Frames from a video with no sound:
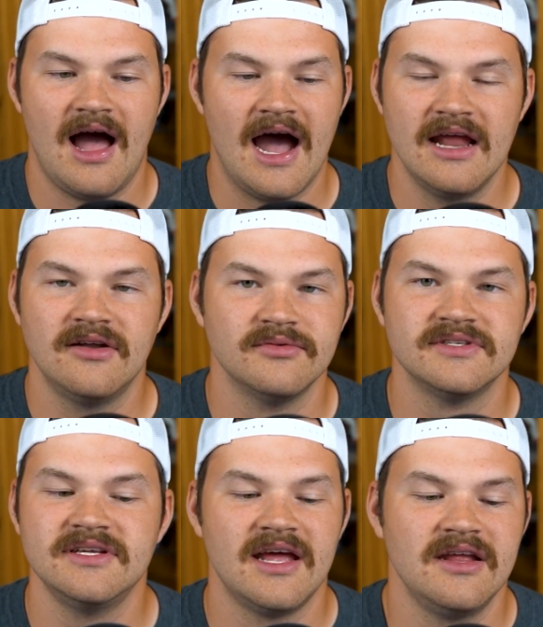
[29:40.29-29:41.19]
I don't
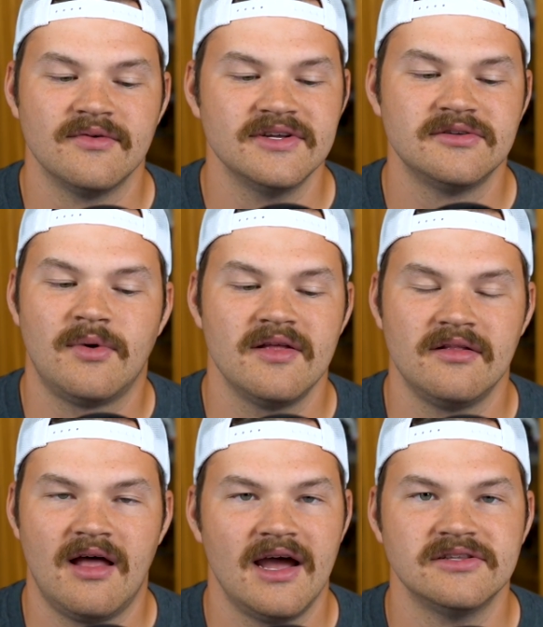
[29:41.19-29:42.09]
see any reason why the
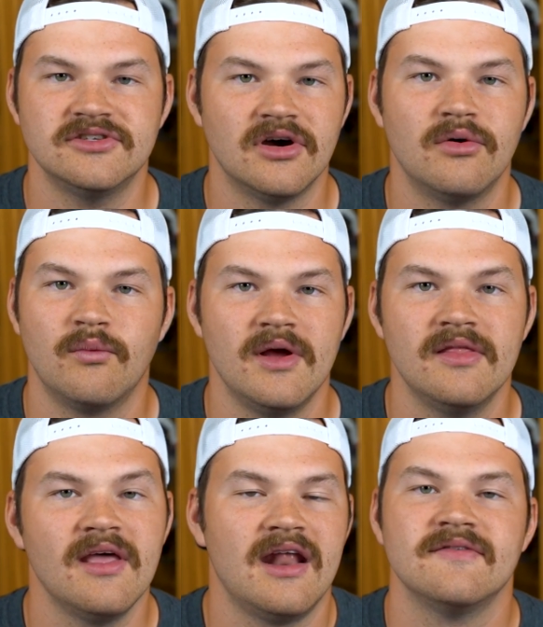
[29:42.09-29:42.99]
Lions don't
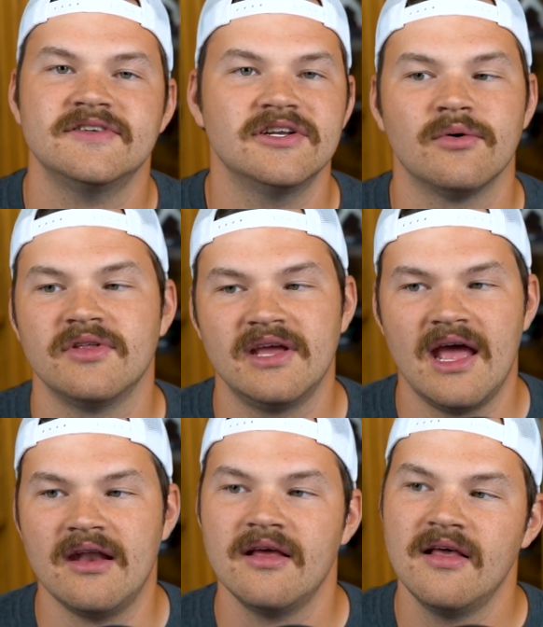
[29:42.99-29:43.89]
win the NFC North
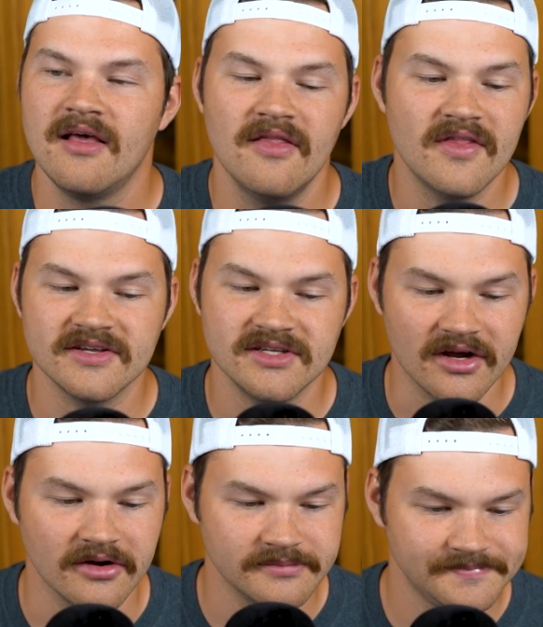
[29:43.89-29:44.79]
again this
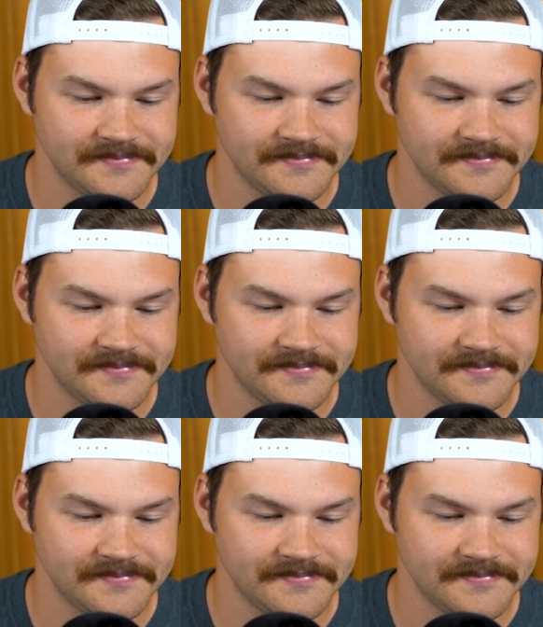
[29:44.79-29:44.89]
year.